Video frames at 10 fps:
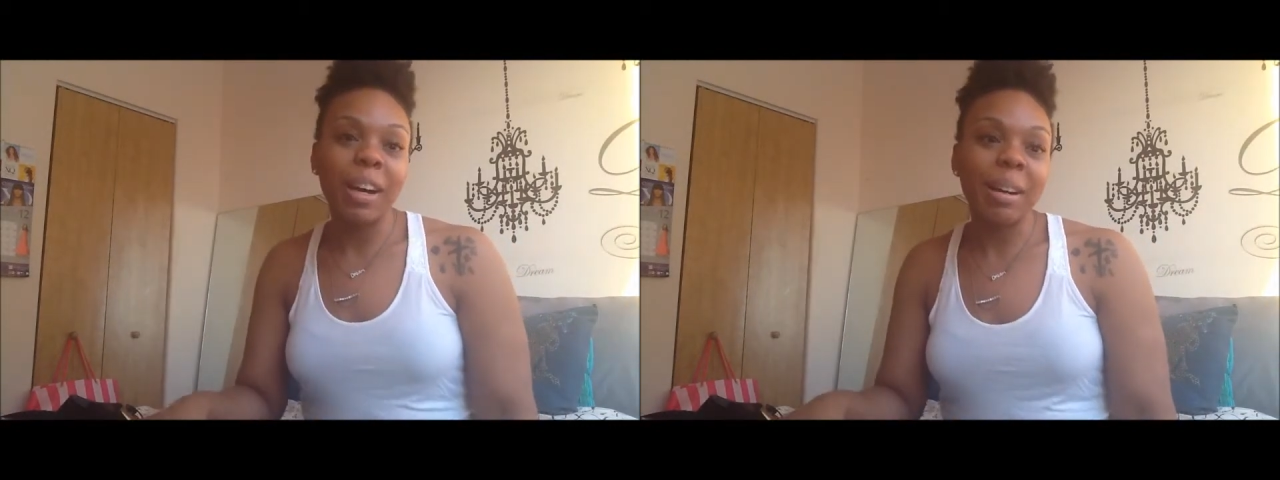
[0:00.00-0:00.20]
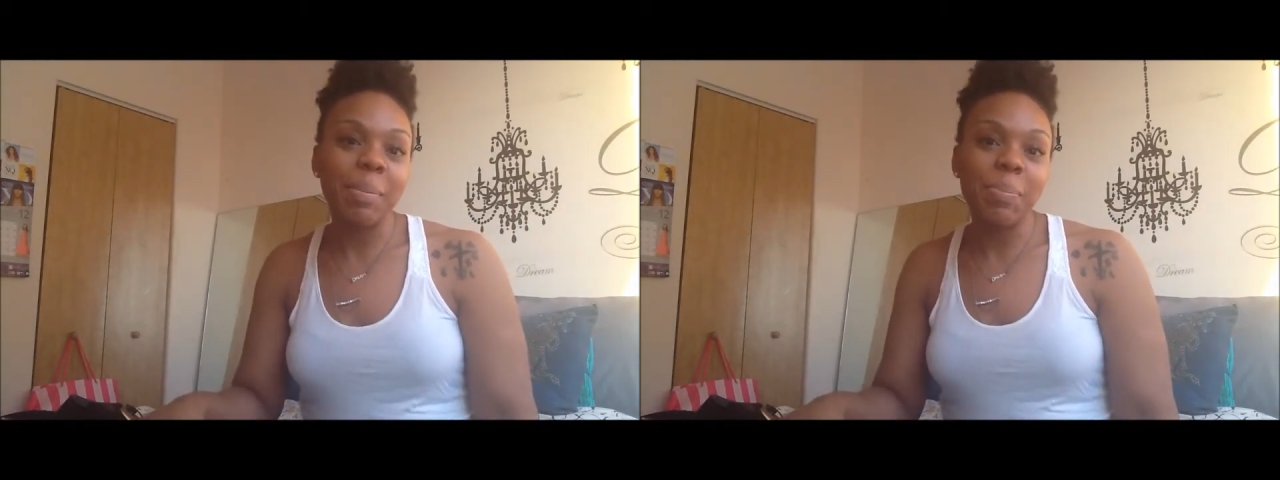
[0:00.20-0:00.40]

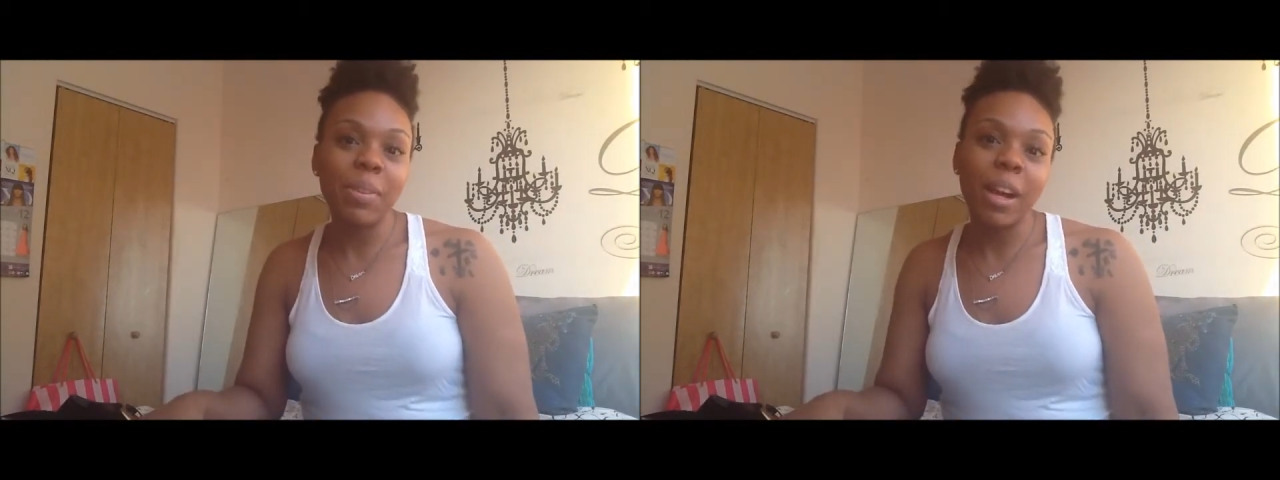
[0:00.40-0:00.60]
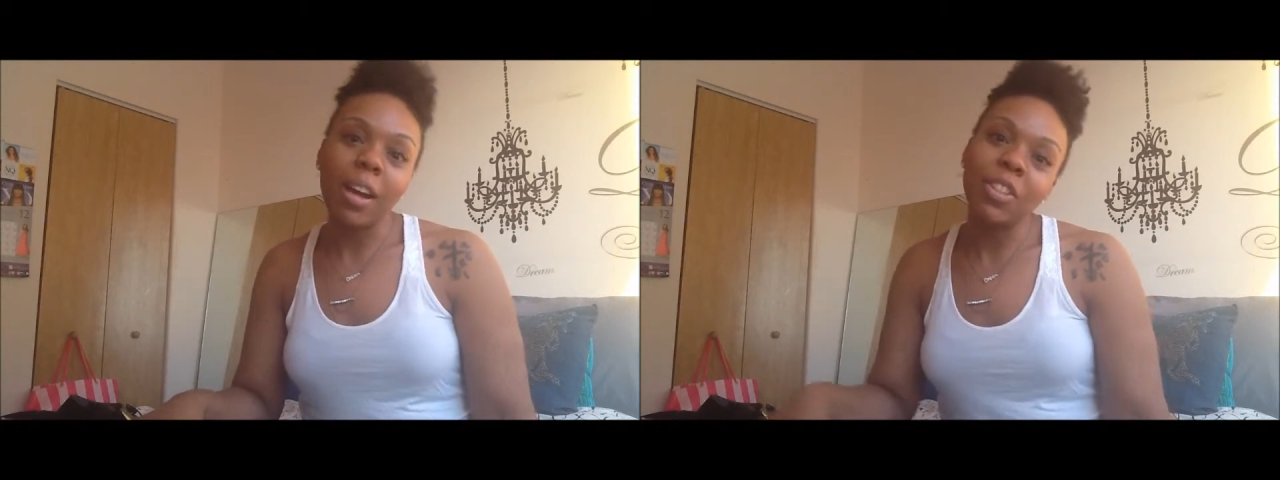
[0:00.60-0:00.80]

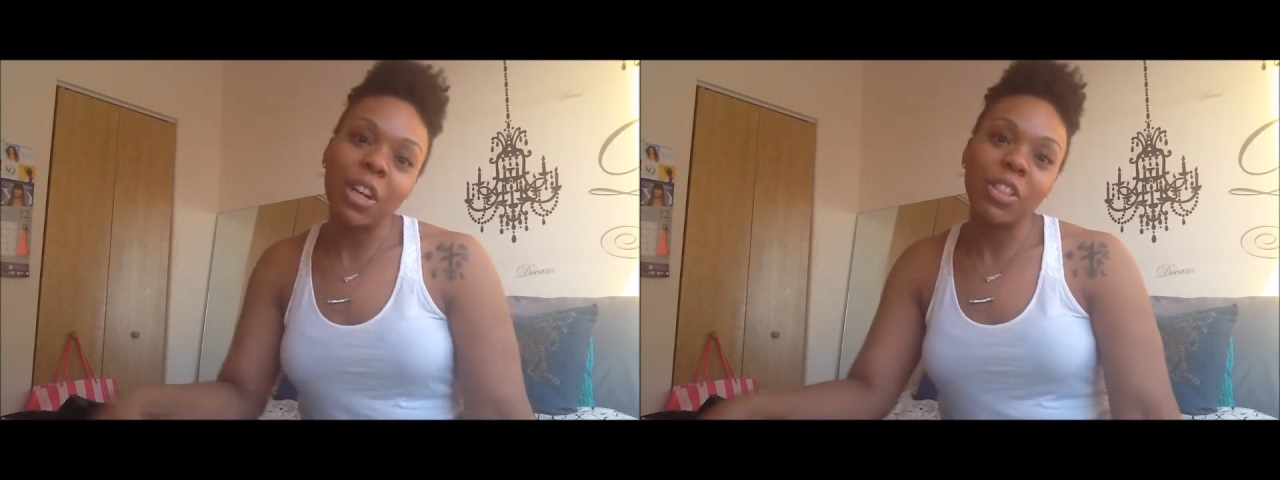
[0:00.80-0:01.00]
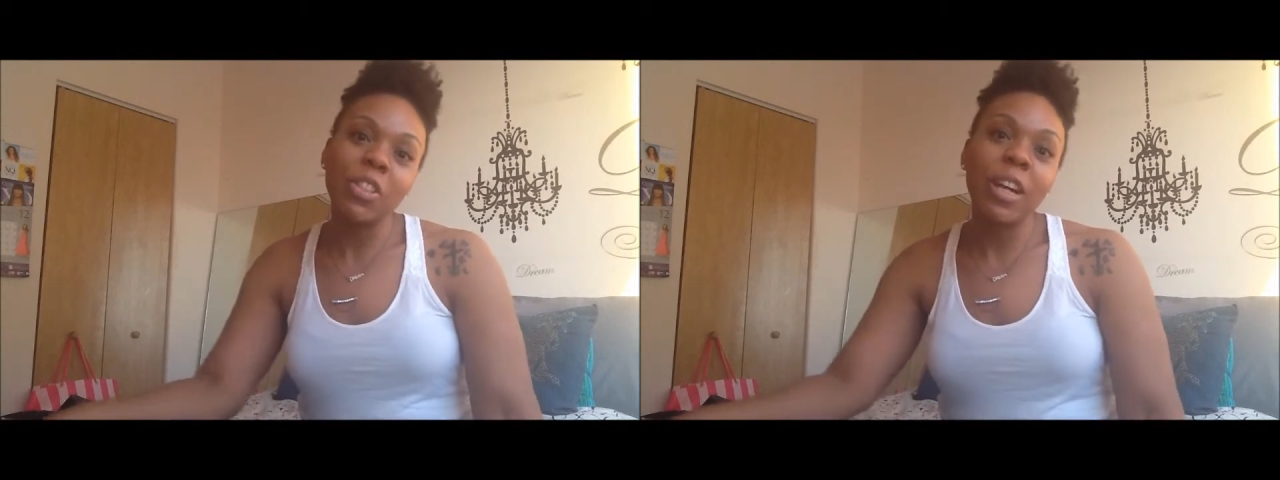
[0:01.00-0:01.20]
I'll
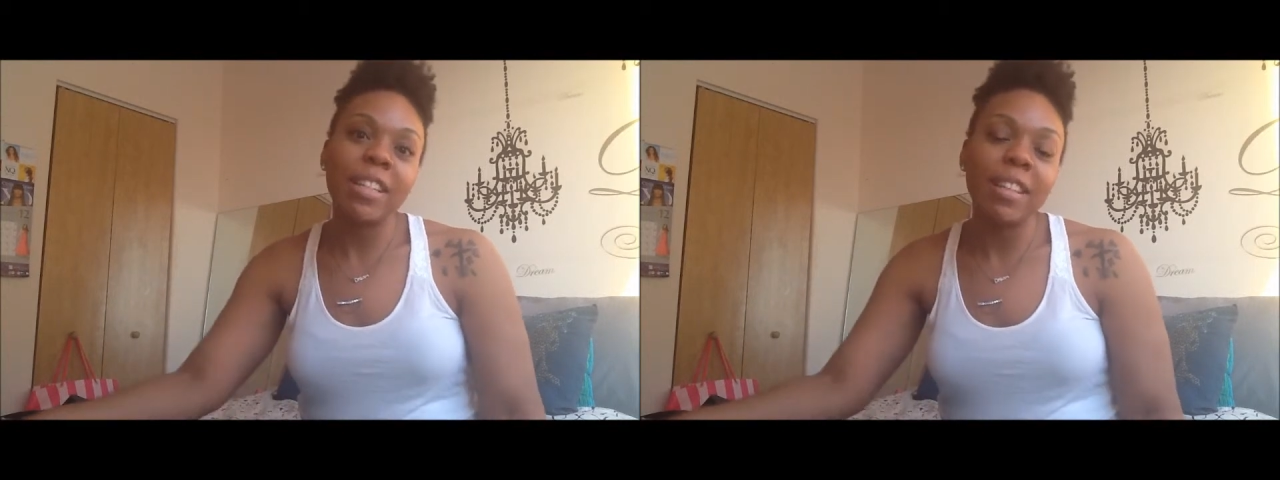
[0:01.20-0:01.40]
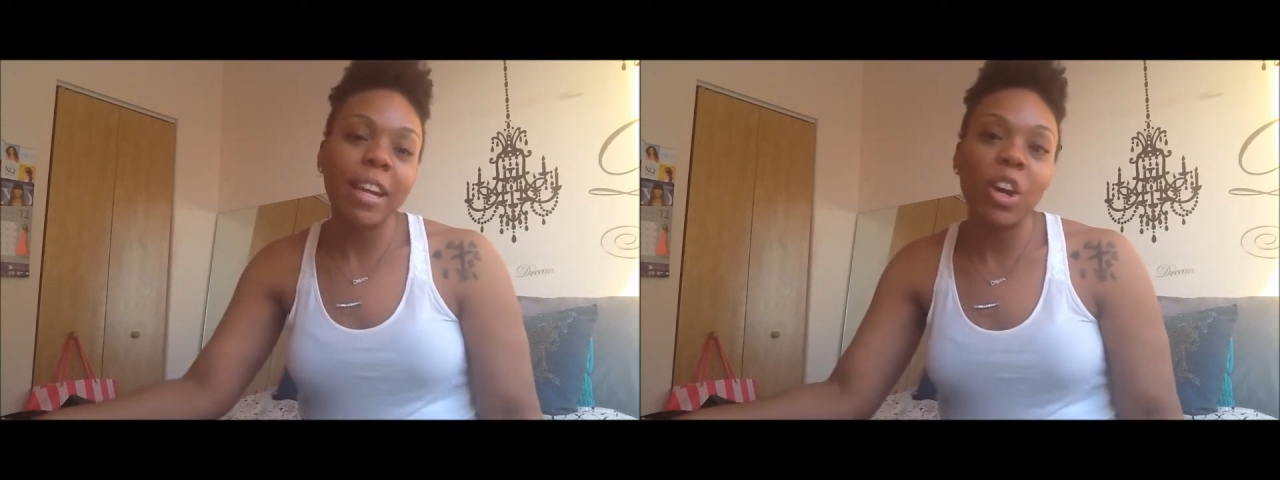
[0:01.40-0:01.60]
talk to you guys later.